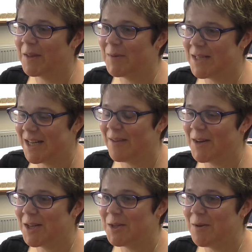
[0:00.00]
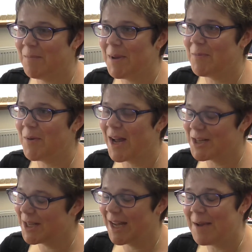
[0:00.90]
We did have an issue and people
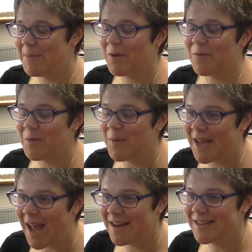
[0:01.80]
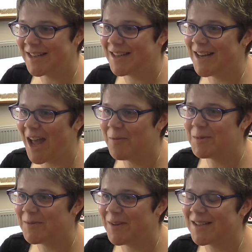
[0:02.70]
actually came in over the weekend and
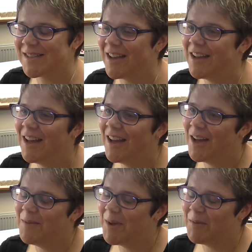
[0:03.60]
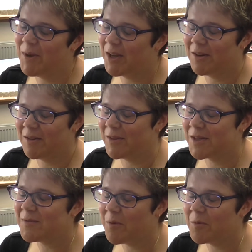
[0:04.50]
helped to fix it, and we couldn't have
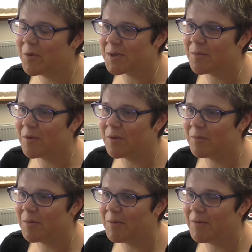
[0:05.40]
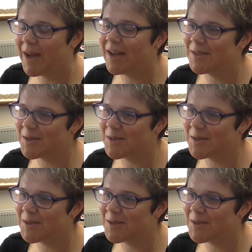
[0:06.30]
asked for support than what we've had.